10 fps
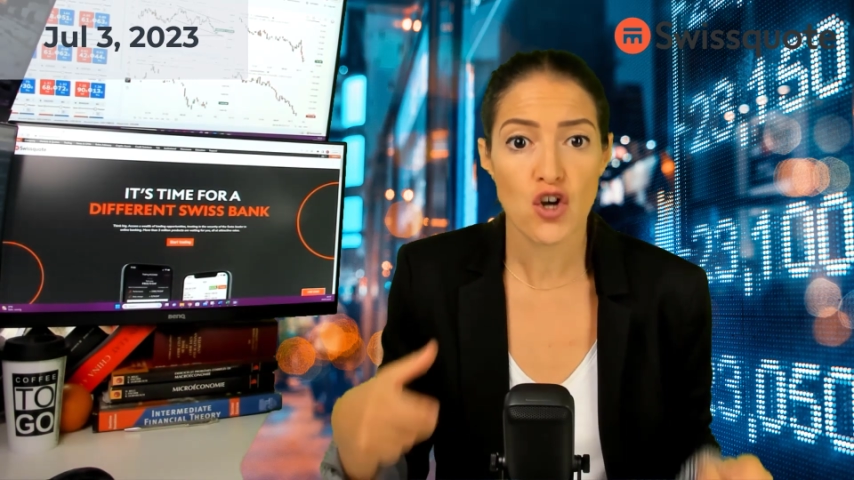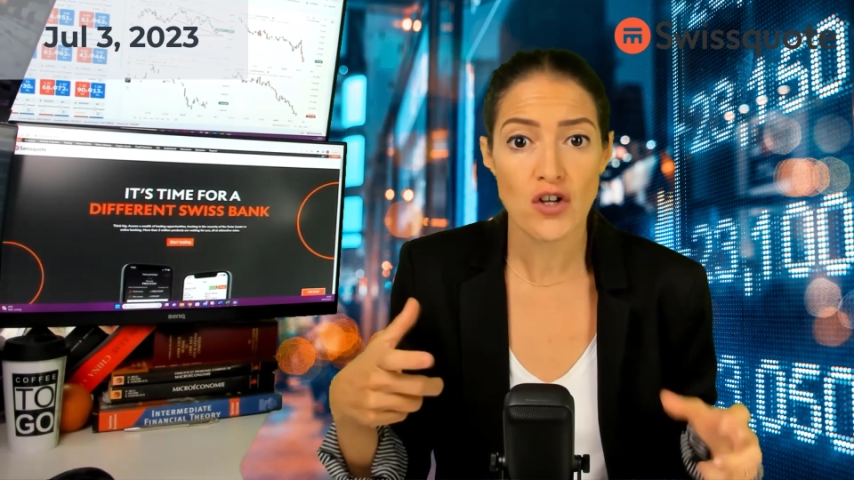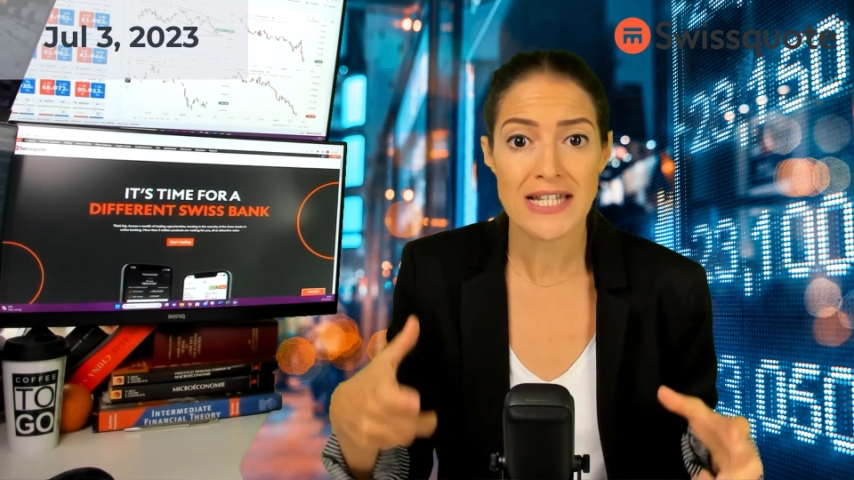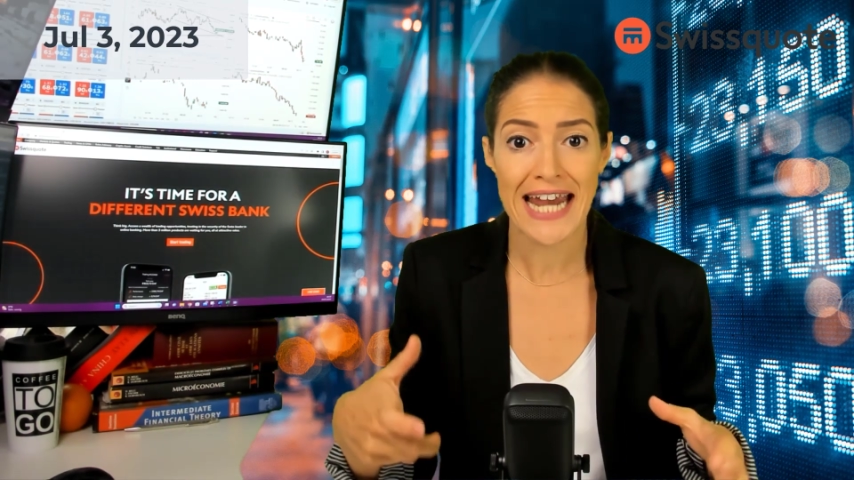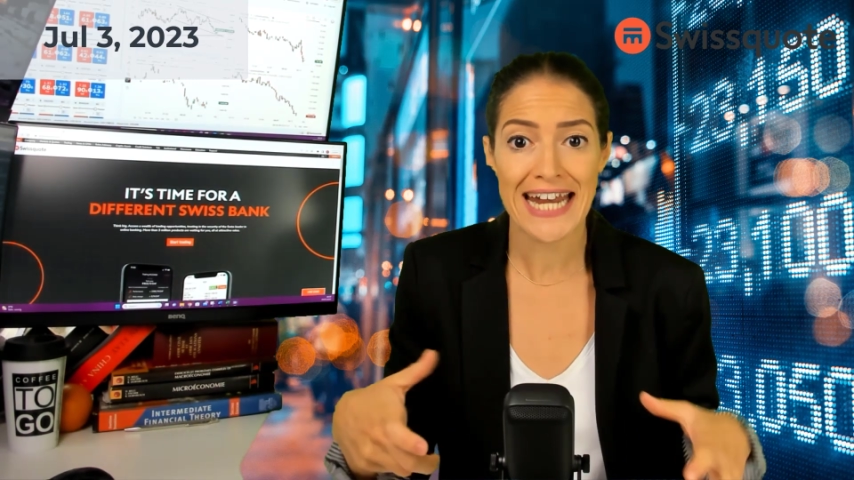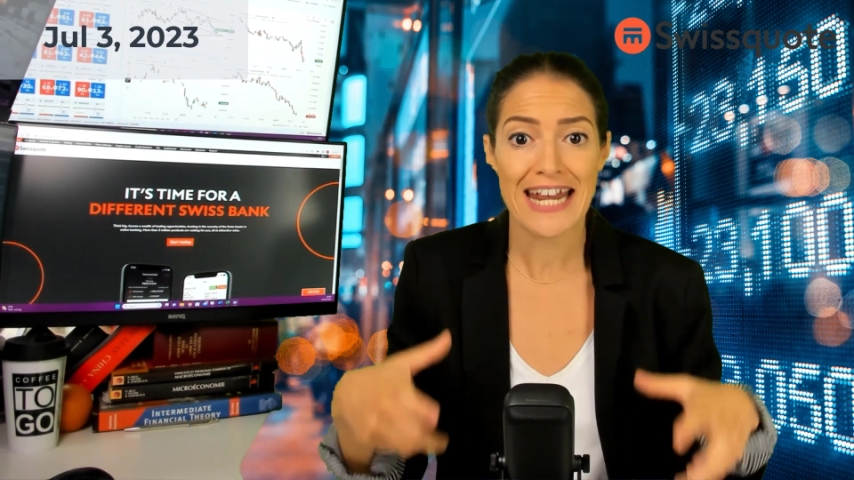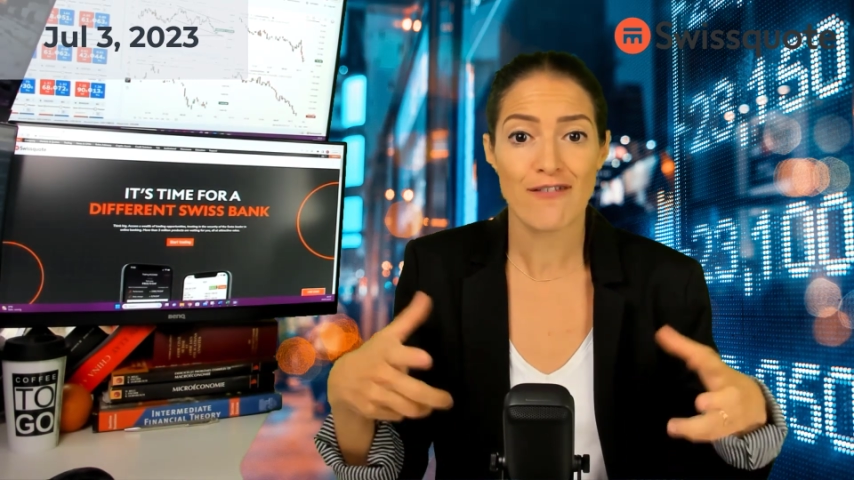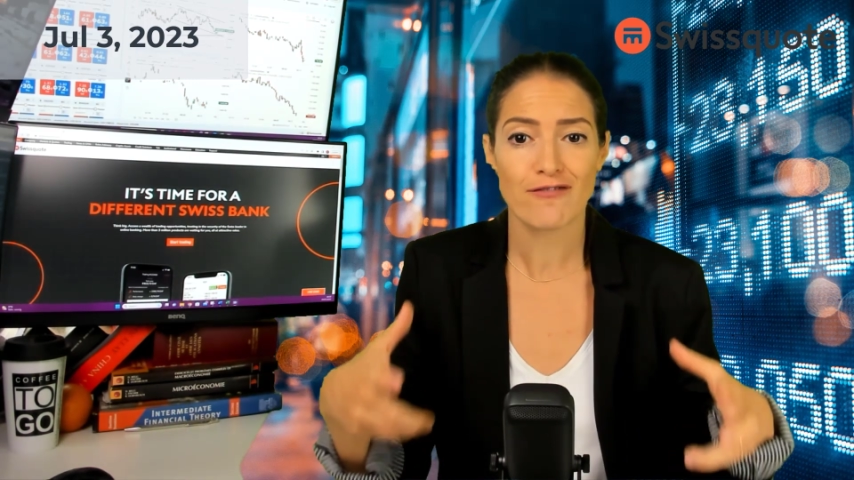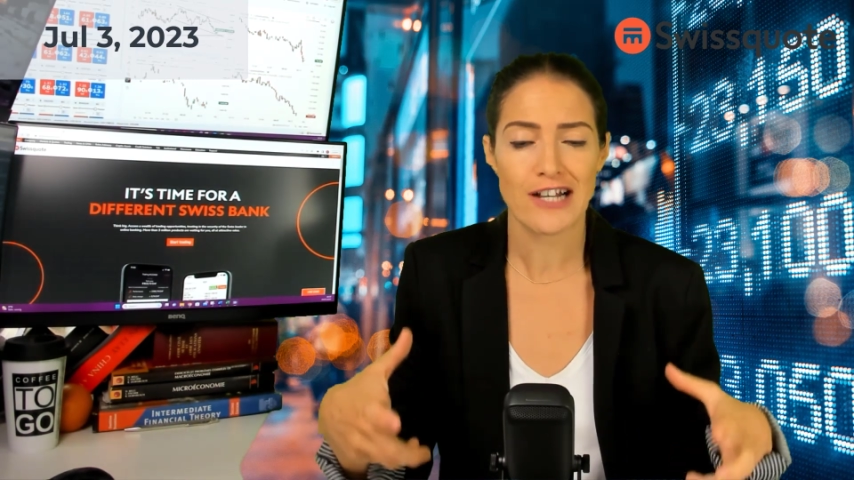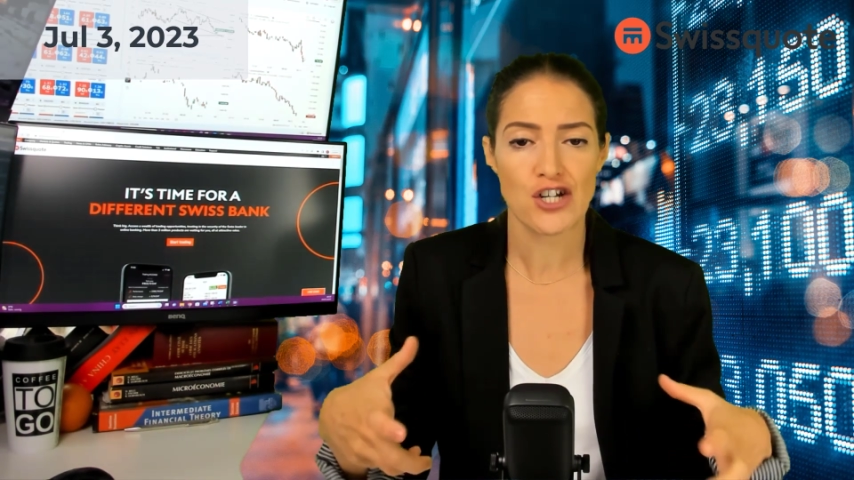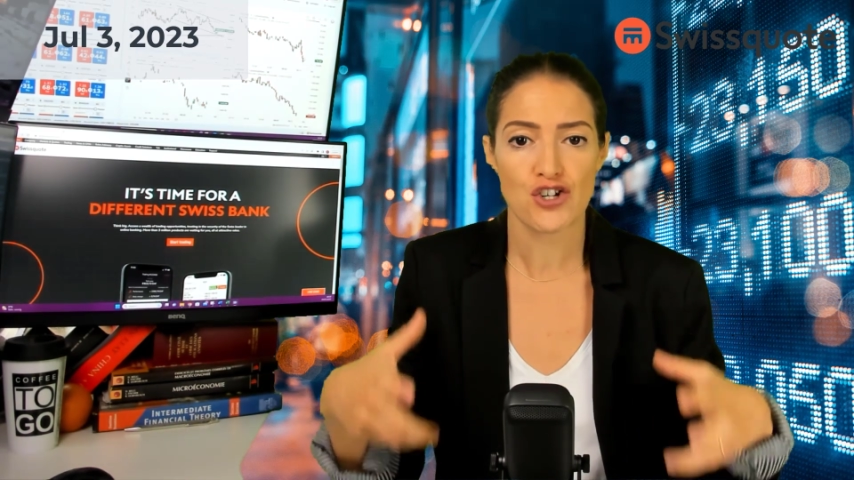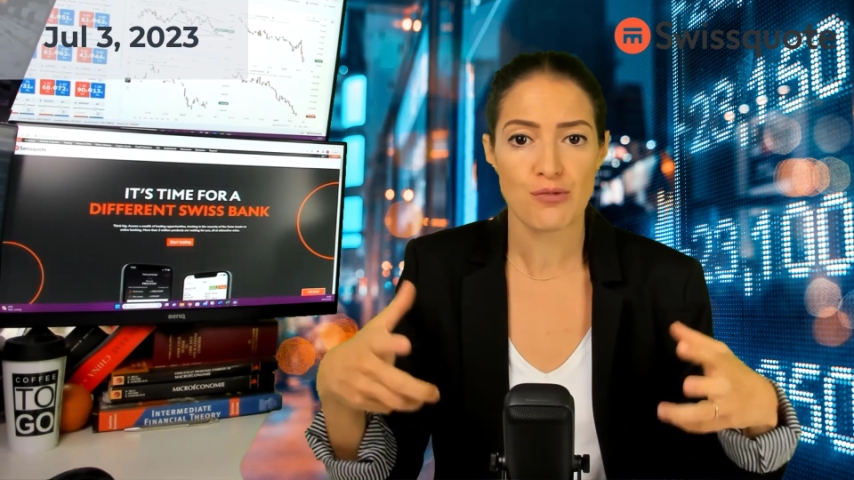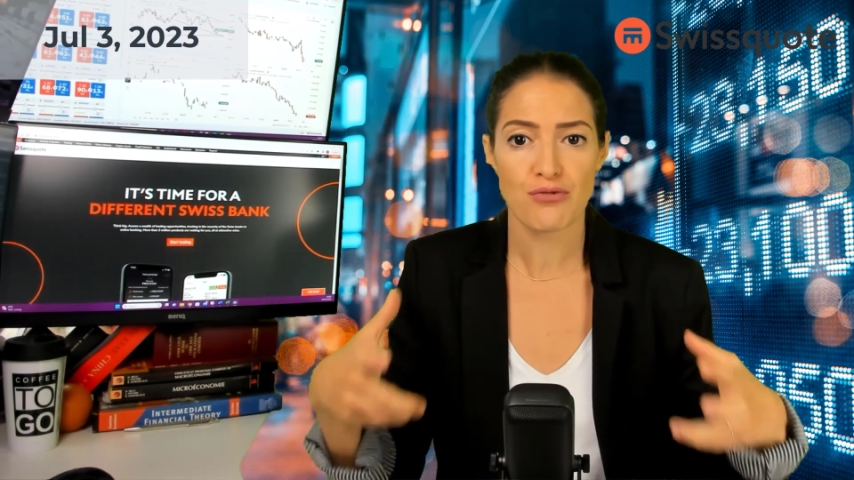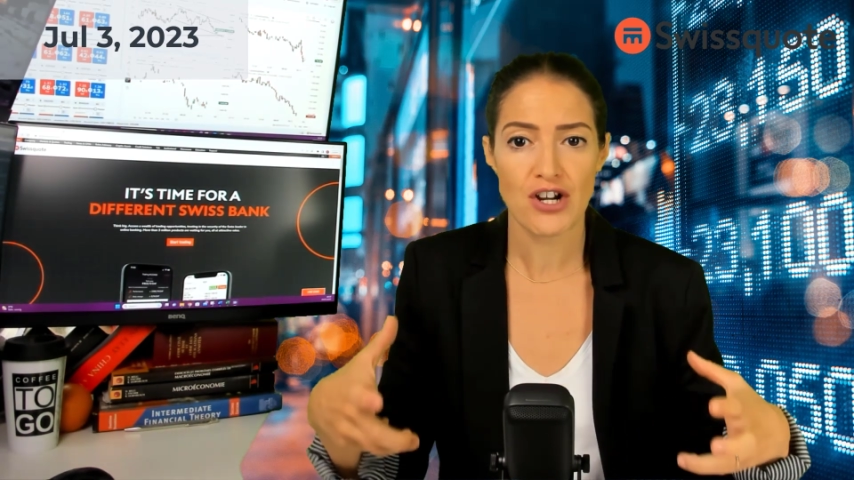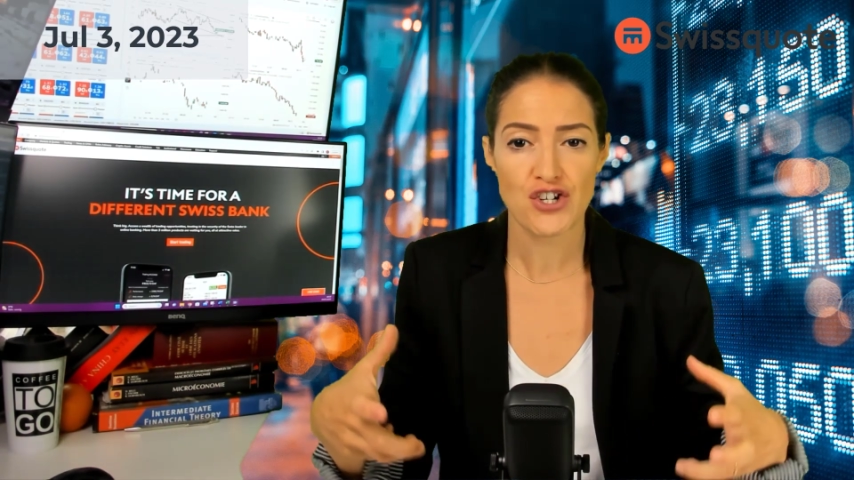contain
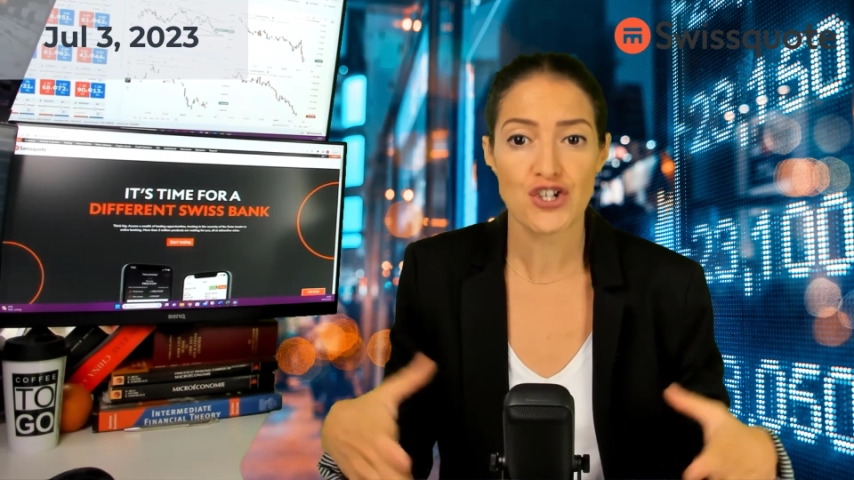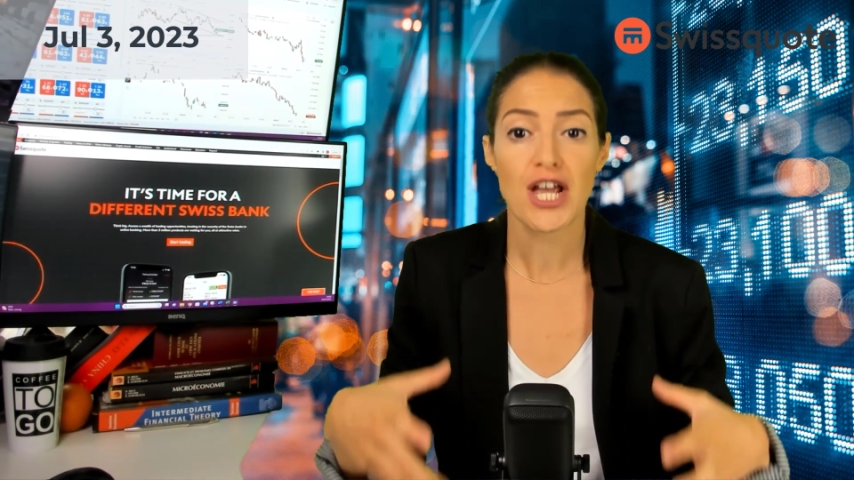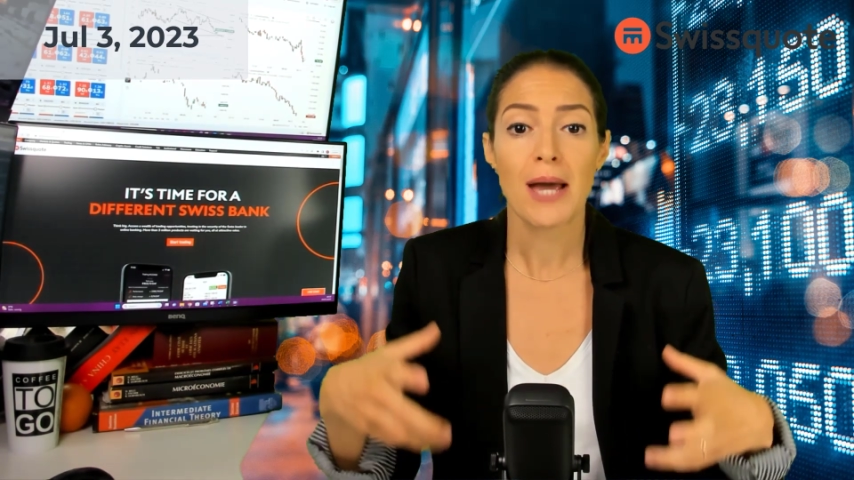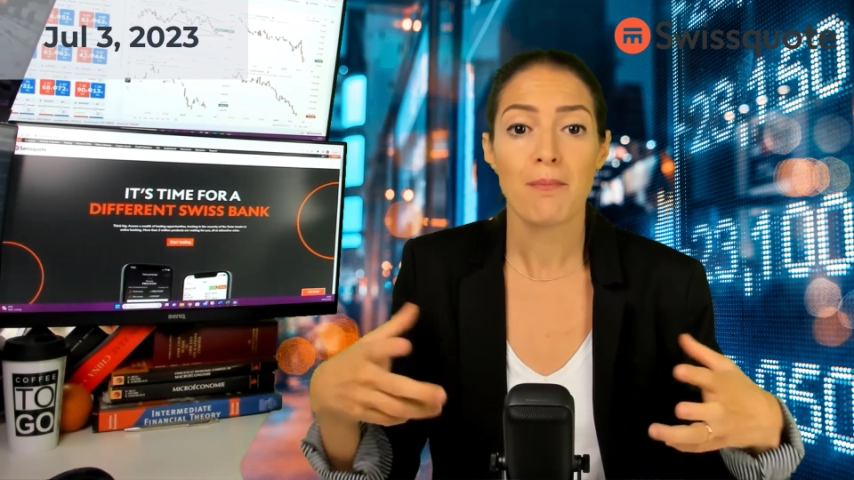inflationary pressures